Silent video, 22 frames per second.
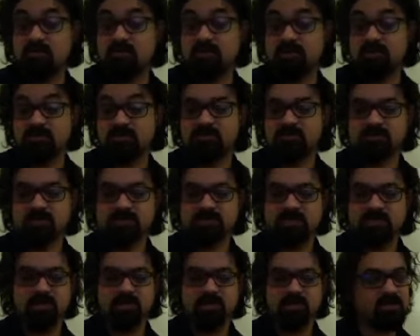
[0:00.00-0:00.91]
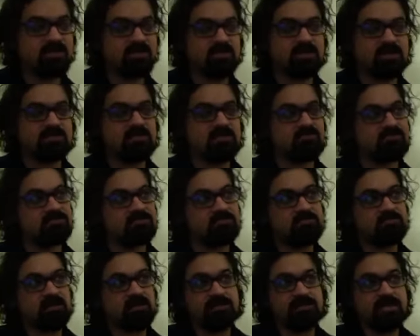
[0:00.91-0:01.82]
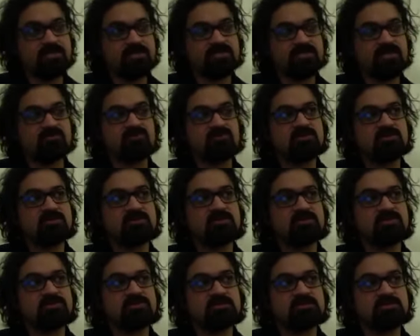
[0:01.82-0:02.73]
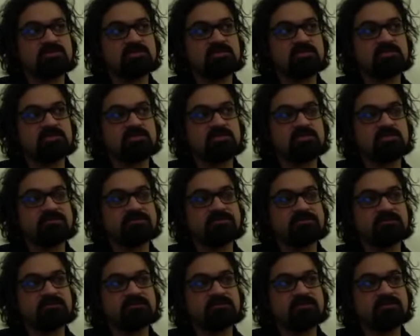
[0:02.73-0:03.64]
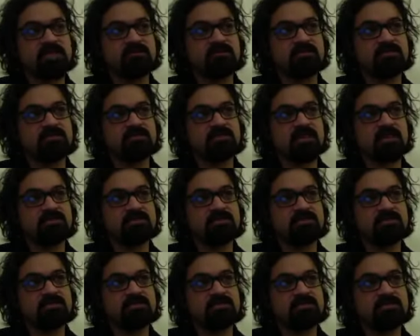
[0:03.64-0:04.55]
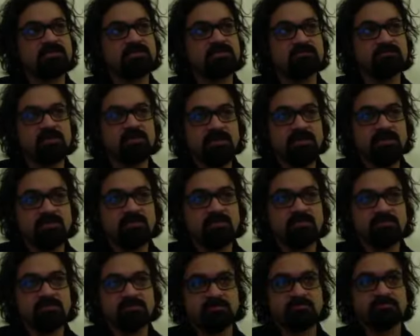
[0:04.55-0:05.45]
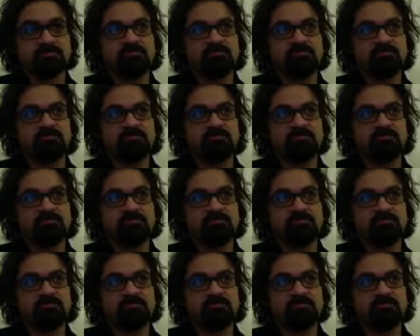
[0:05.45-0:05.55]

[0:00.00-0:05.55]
as far as I know, I, I, don't. I mean, I don't know consciously if, if that had any